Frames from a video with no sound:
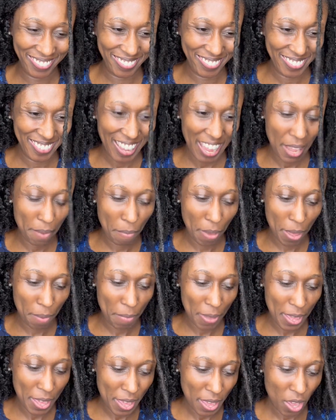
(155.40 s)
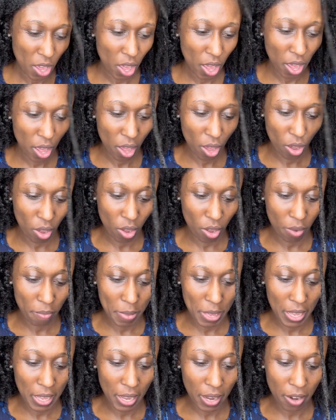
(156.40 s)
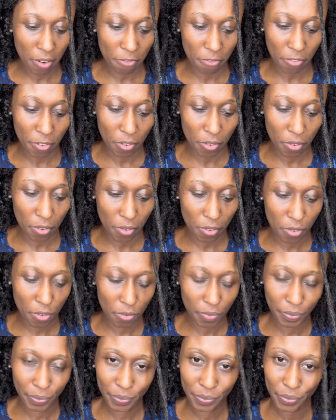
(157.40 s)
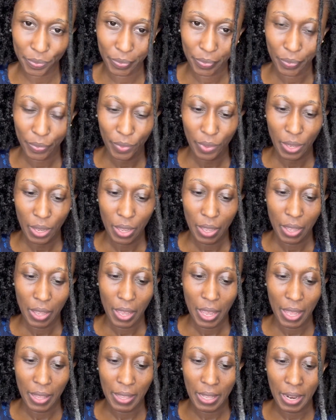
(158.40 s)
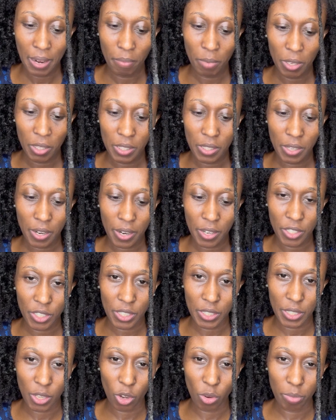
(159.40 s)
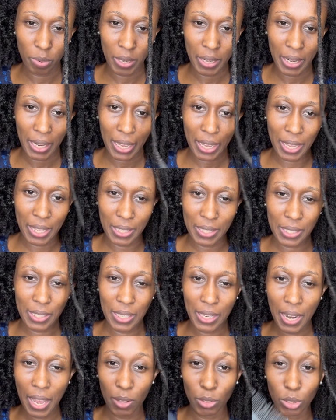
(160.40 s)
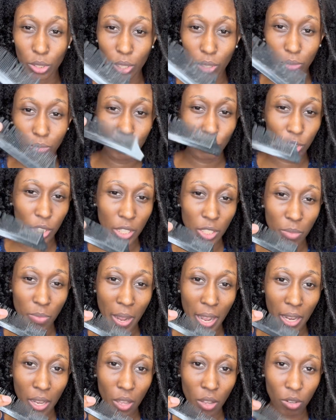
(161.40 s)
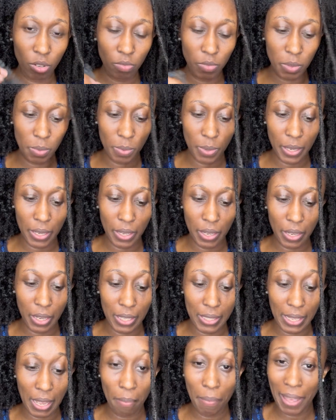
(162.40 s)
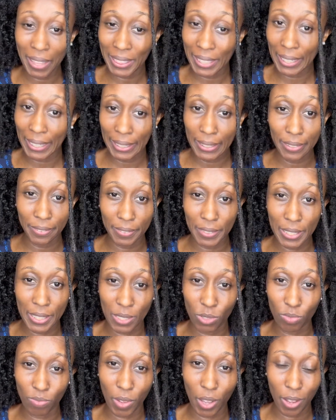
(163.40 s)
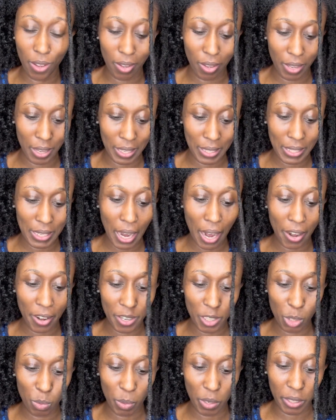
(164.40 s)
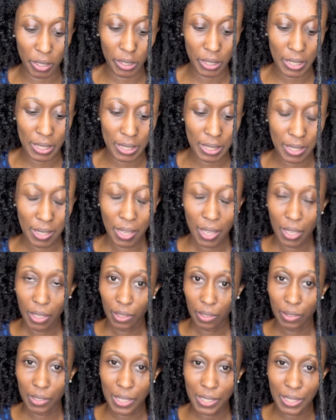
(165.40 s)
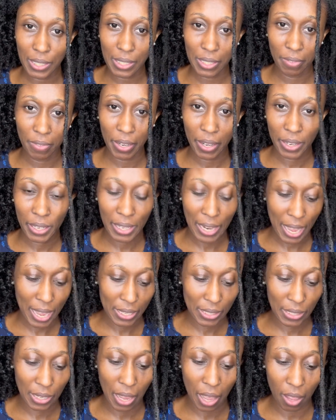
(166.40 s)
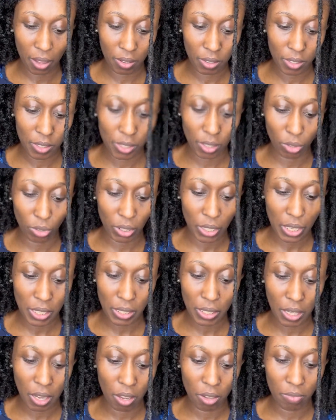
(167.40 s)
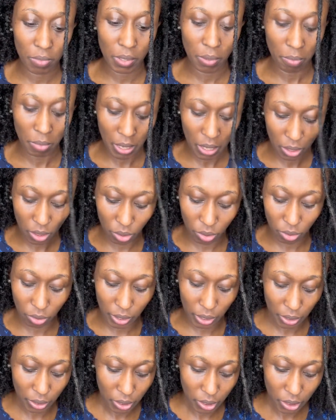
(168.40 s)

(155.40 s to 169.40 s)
Hey, baby. Uh-oh, be careful. And then I'm gonna start just opening the ends. Now, don't judge my combs, because I'm at the end of this entire experience. This is the very last lock. So these combs have been through it.